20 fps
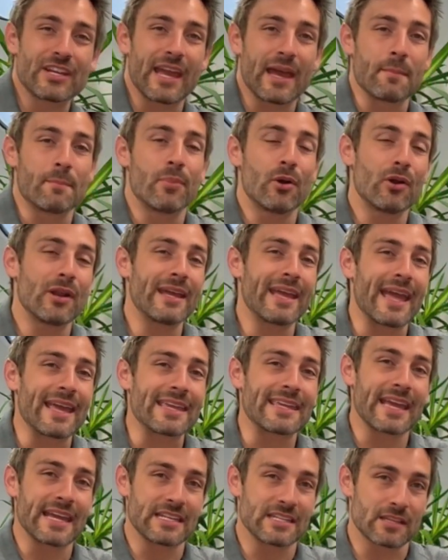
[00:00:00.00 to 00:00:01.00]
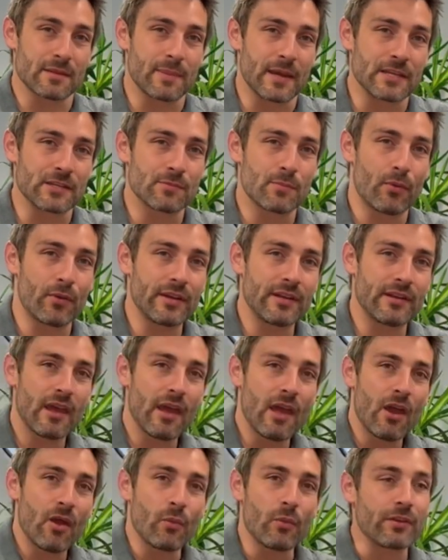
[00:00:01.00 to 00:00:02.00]
it and pulling it against the pinch point,
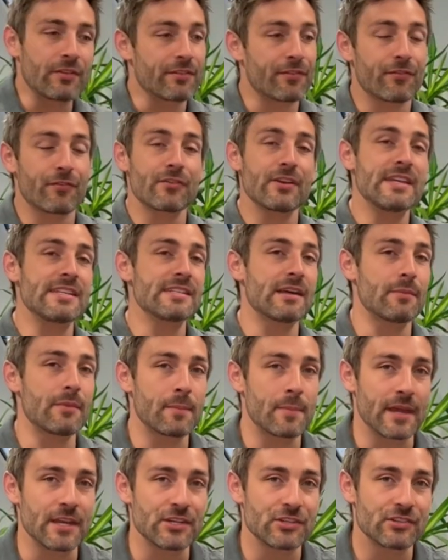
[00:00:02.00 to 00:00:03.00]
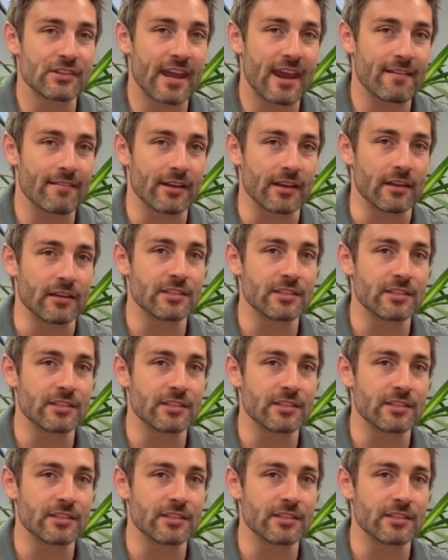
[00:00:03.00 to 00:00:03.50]
which frees up the pinched area.